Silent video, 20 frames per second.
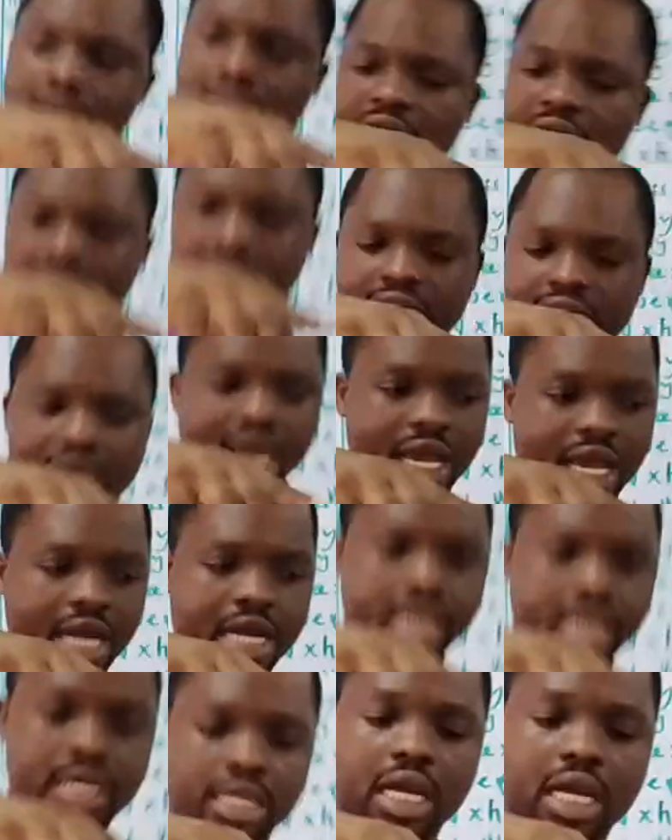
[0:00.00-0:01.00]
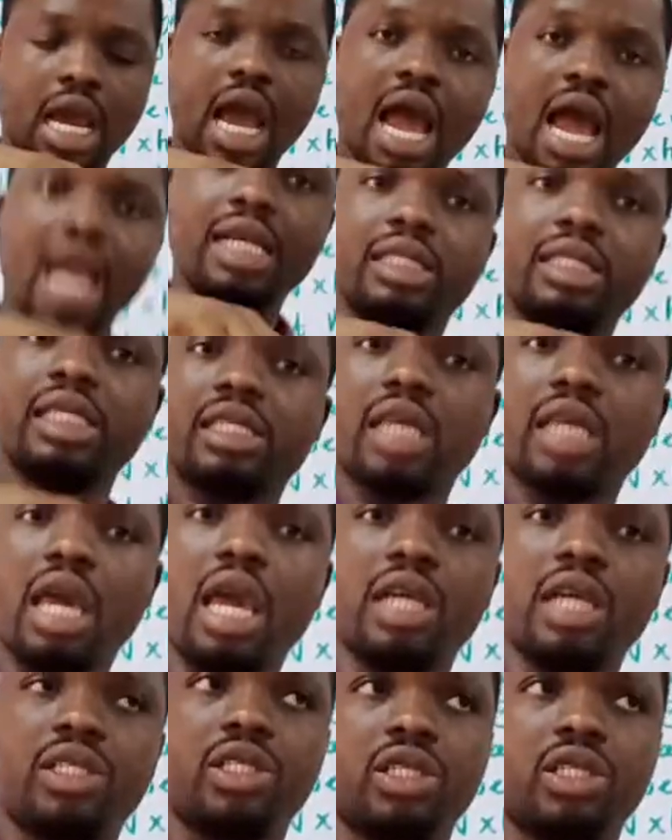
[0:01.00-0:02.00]
Let's say the height is
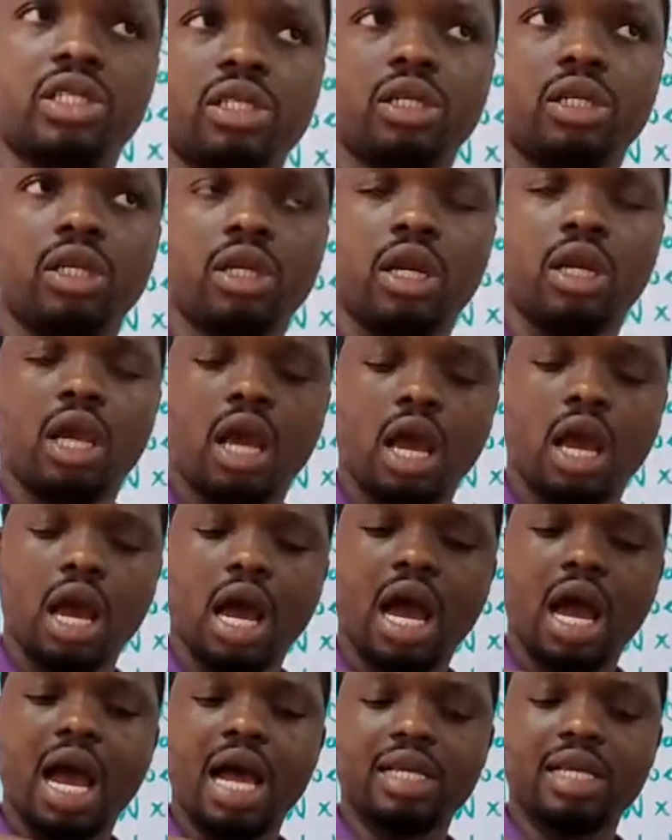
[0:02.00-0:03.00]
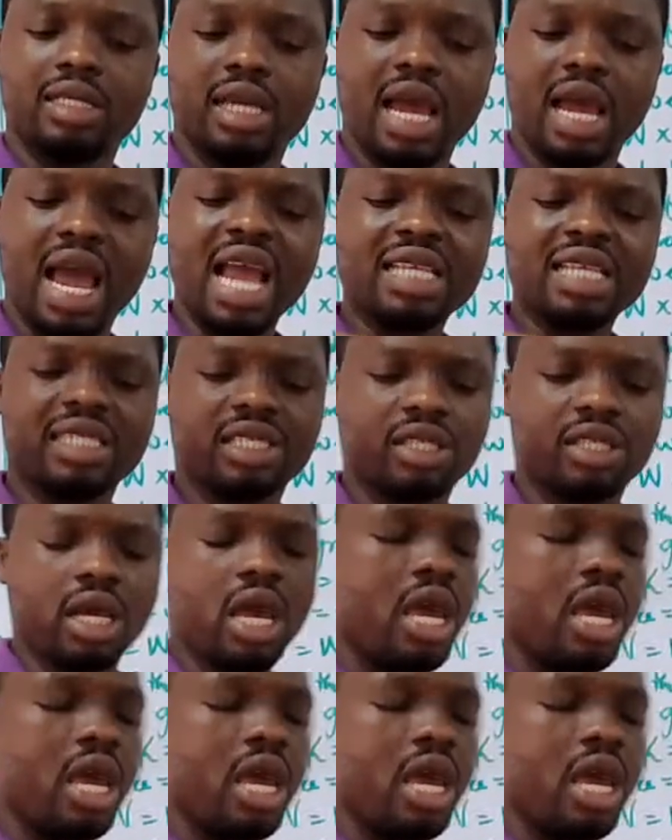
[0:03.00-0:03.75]
H. As the height is